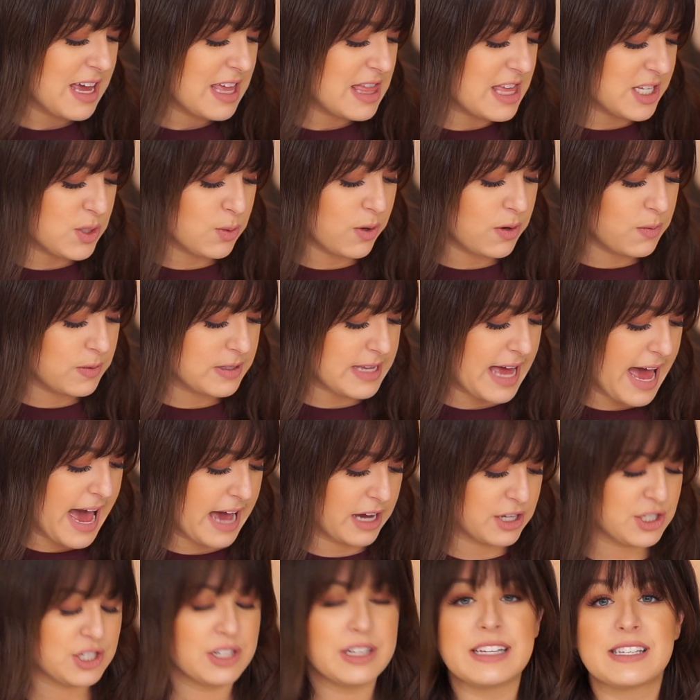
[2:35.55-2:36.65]
this one was
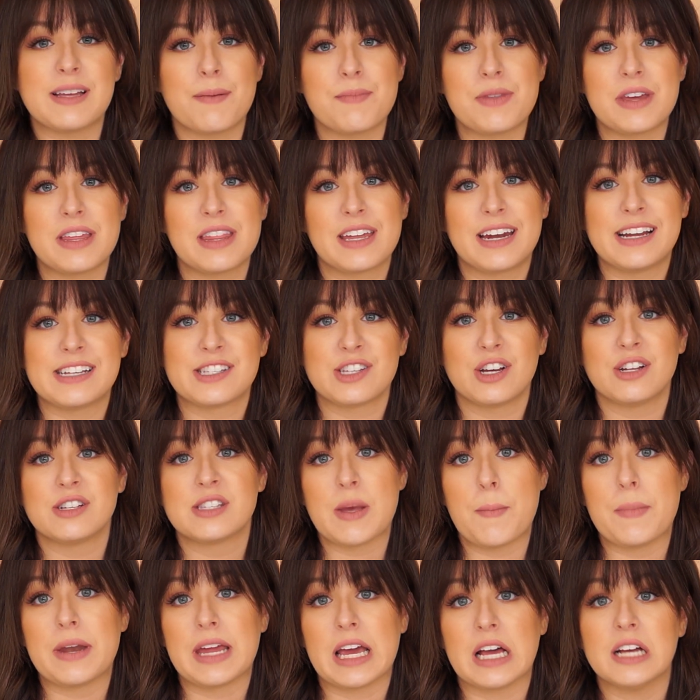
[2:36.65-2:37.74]
actually something that I saw on
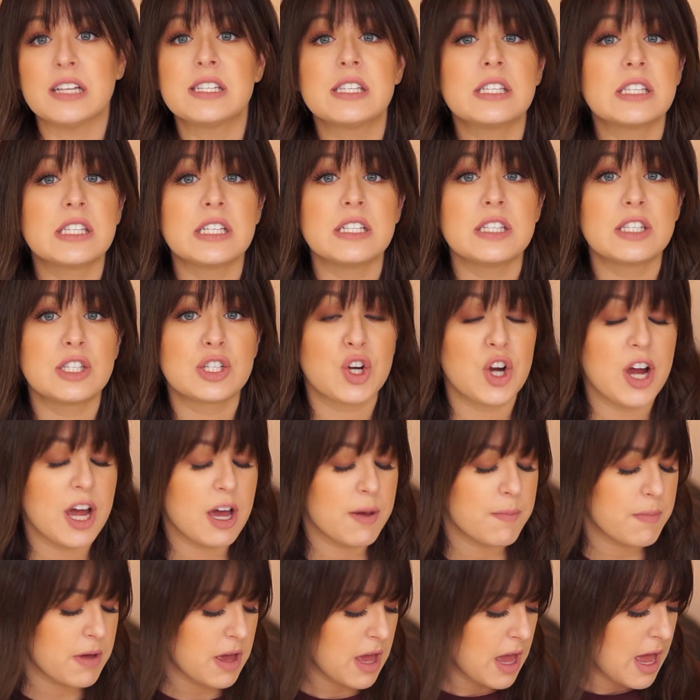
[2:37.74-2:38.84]
somebody else's
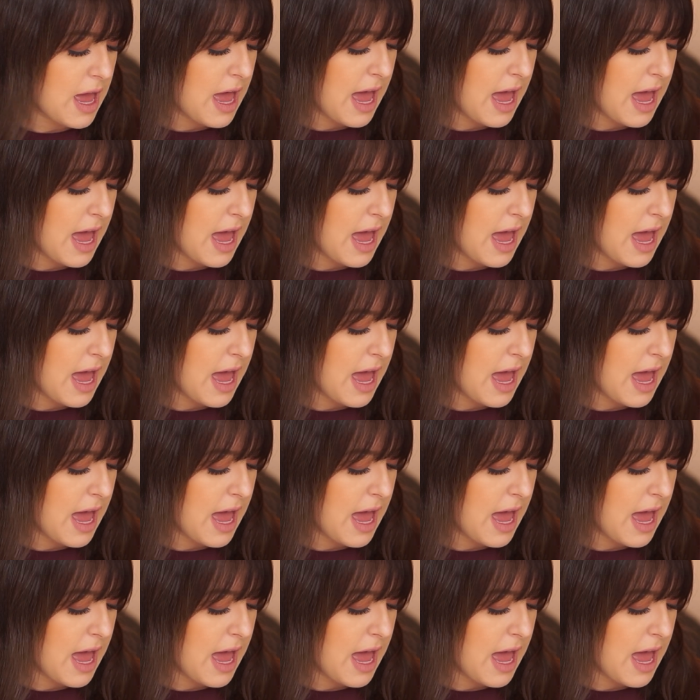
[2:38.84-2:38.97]
Instagram,